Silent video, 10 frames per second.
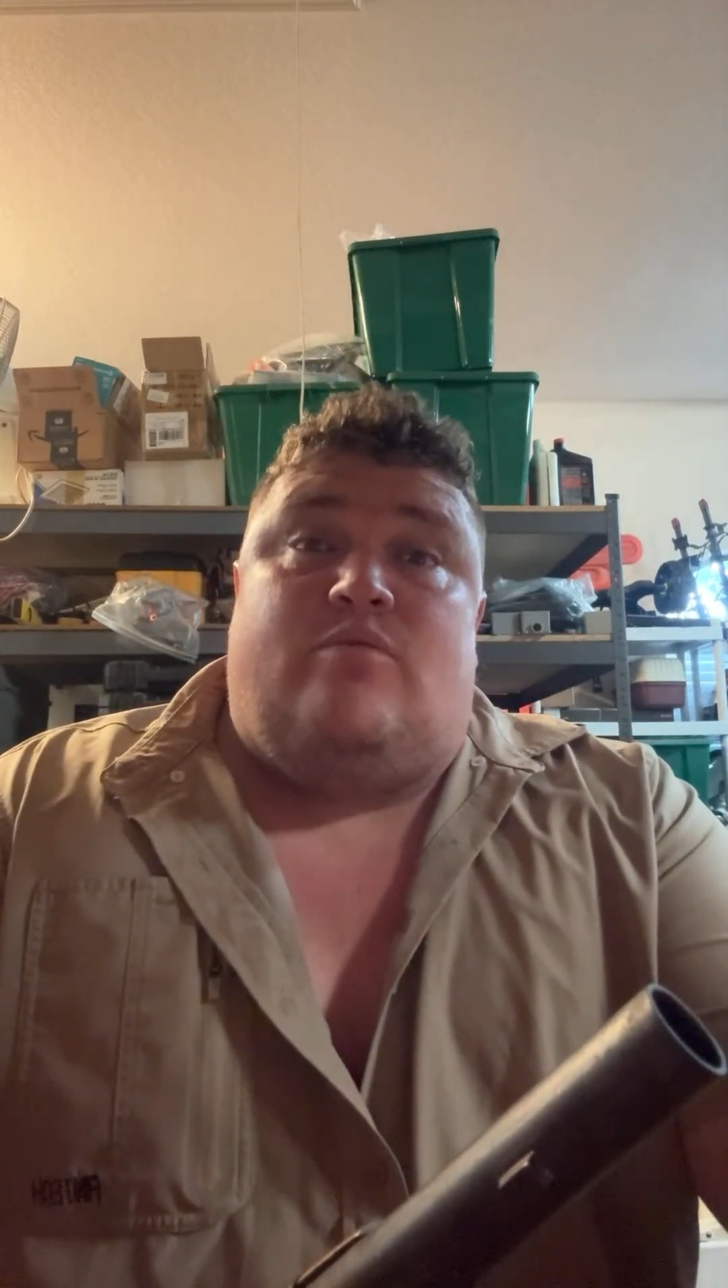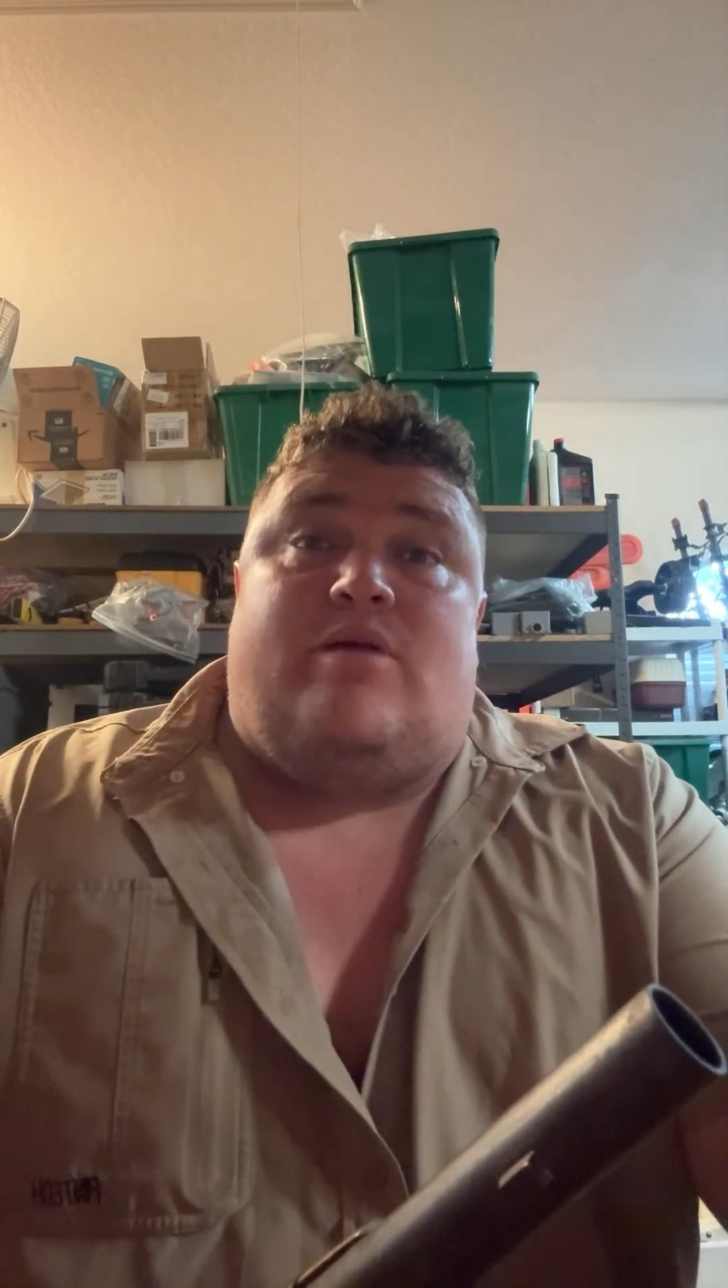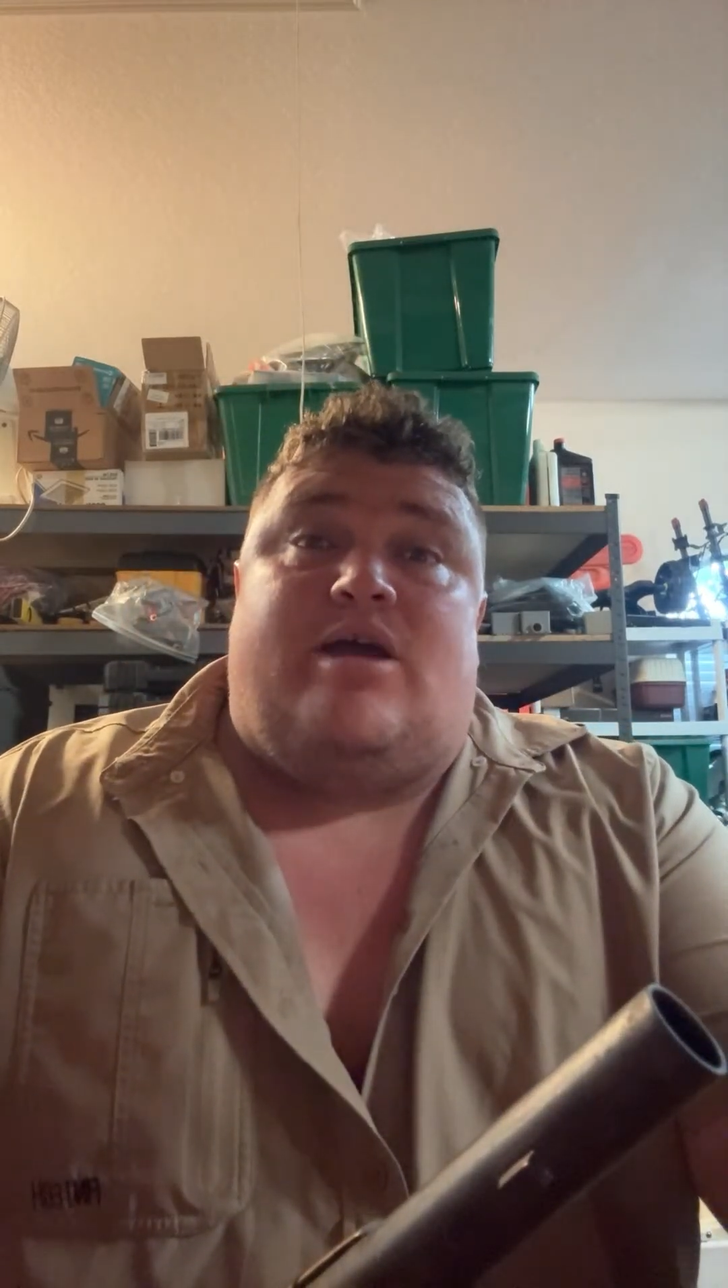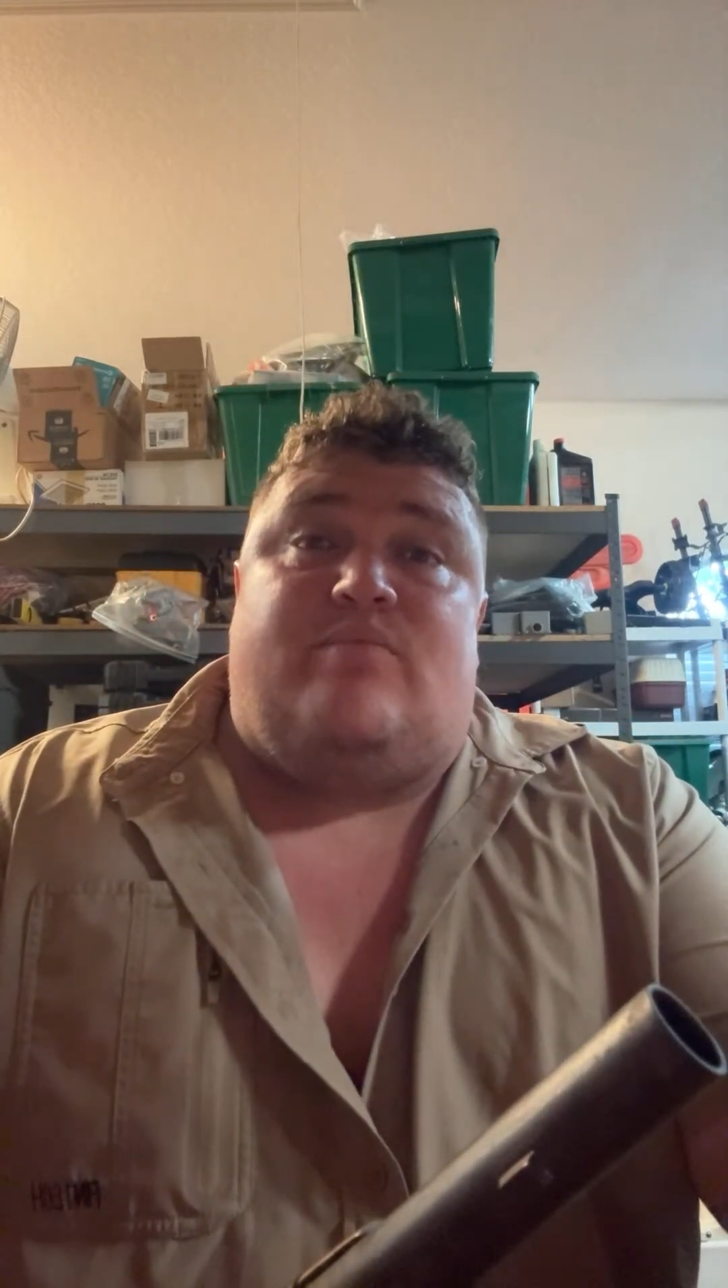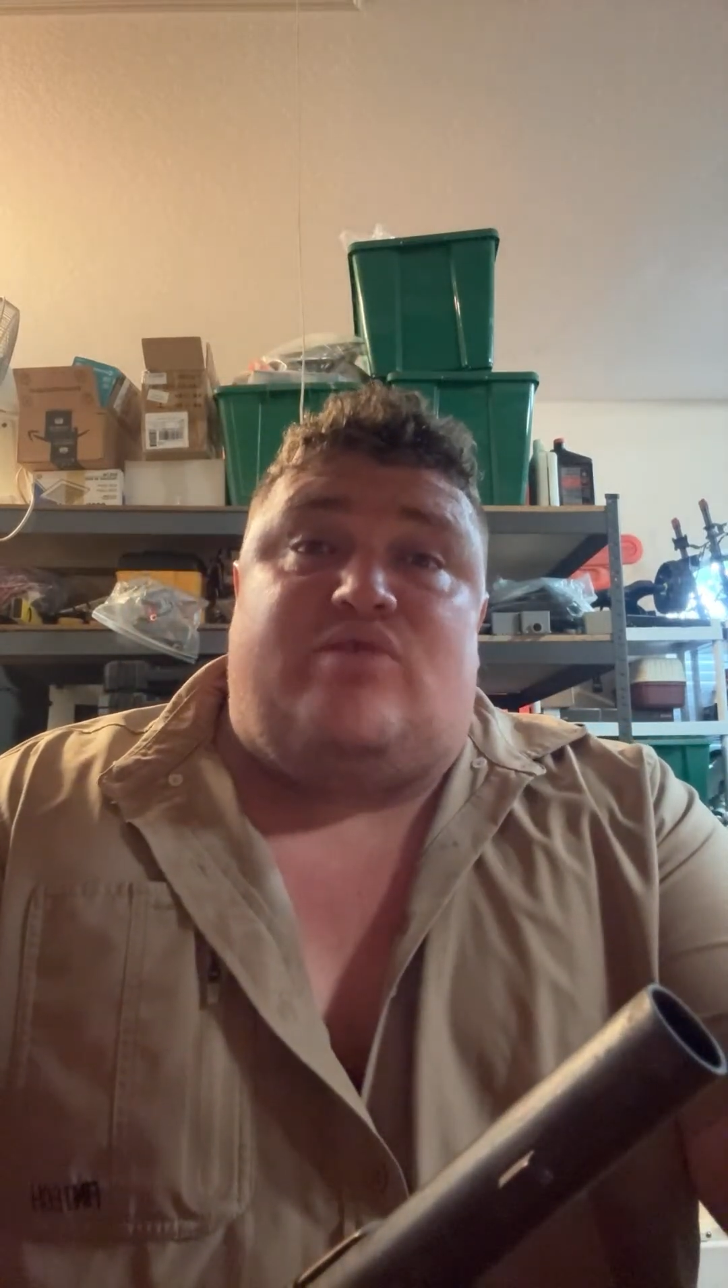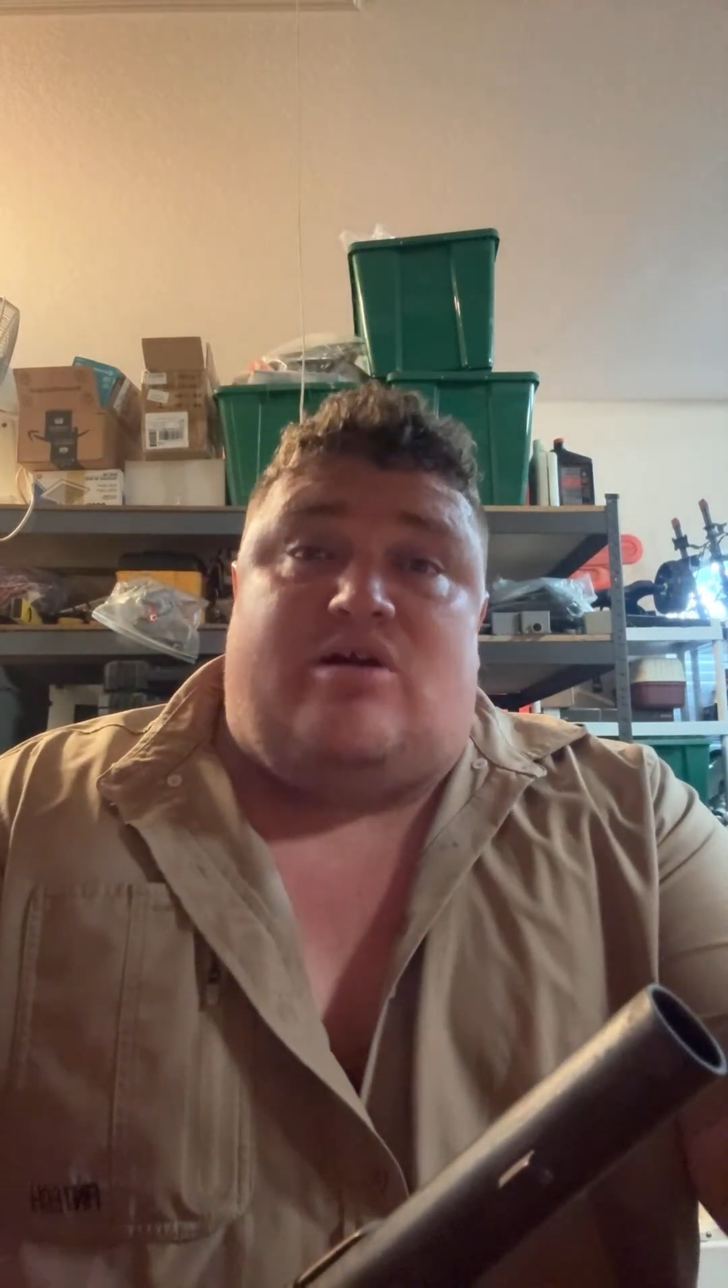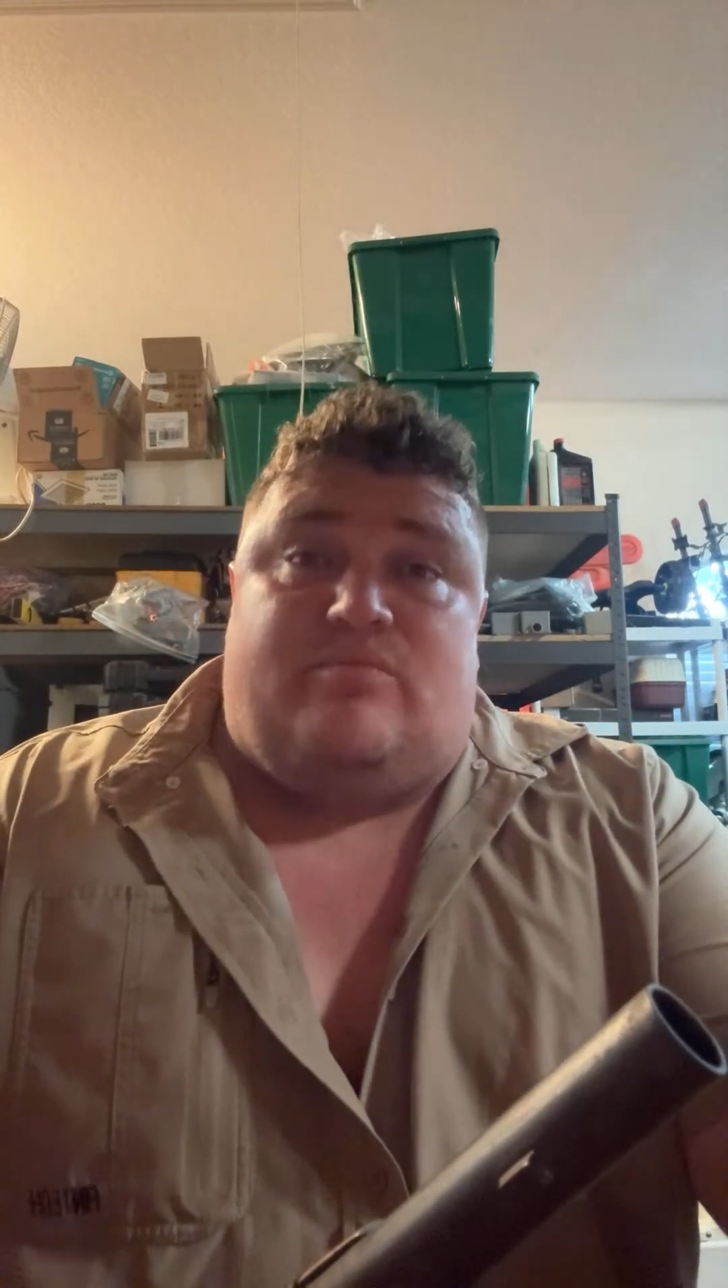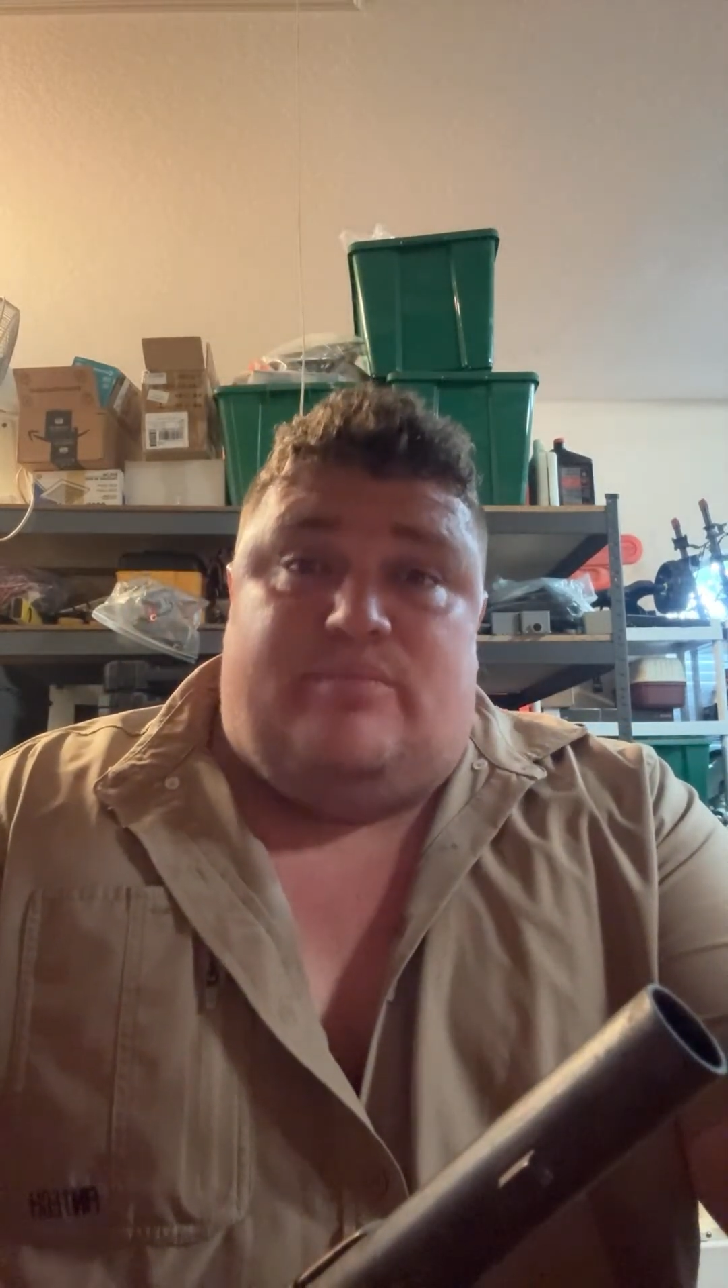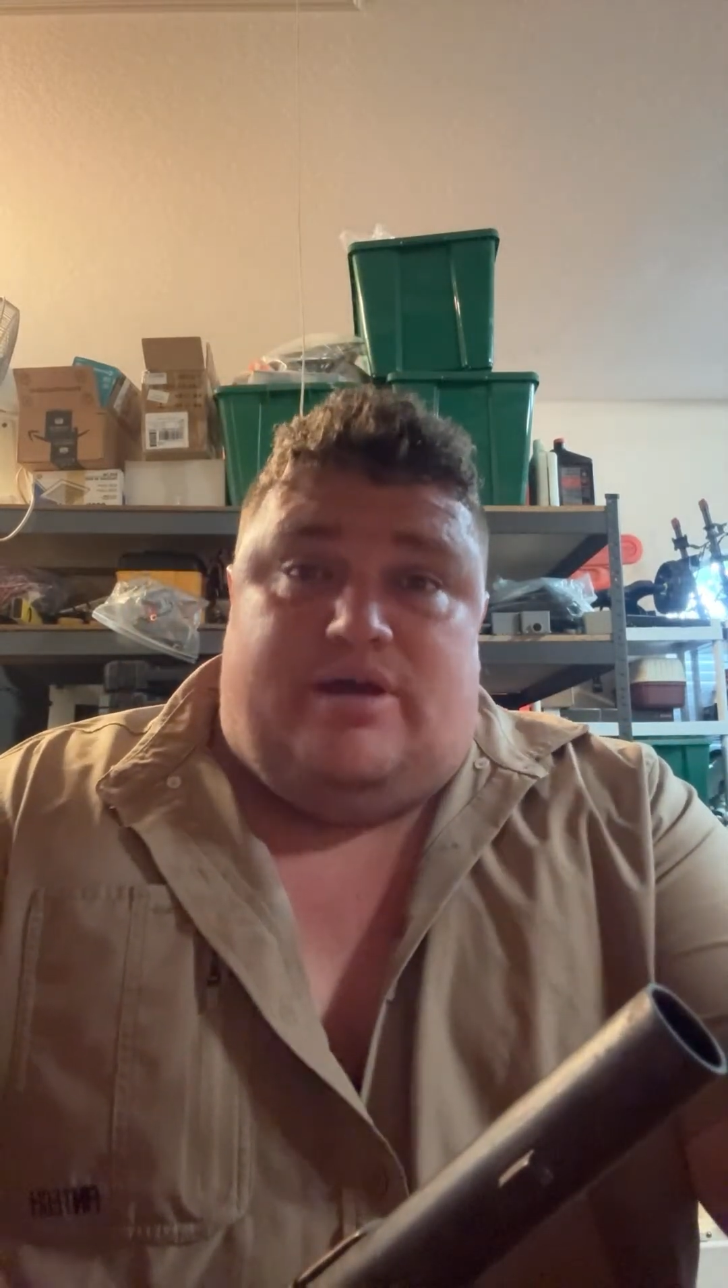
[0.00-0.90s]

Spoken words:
my brown